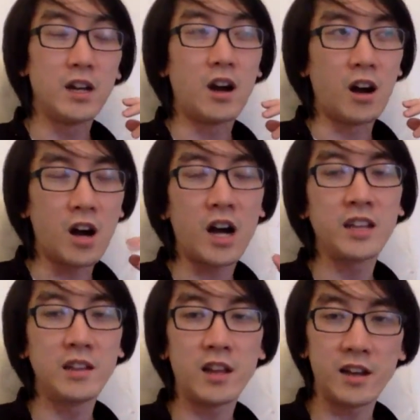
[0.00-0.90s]
are
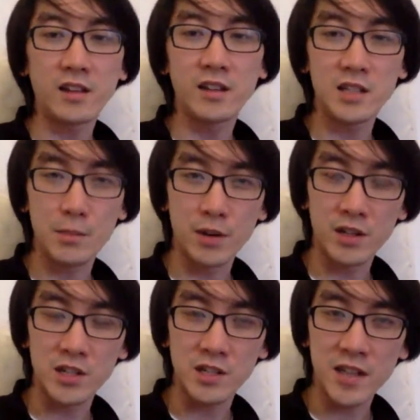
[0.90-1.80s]
unlikely to
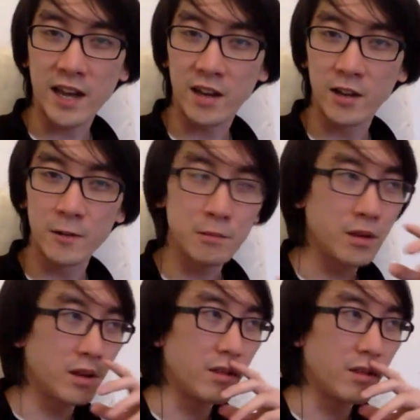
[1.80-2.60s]
purchase at home,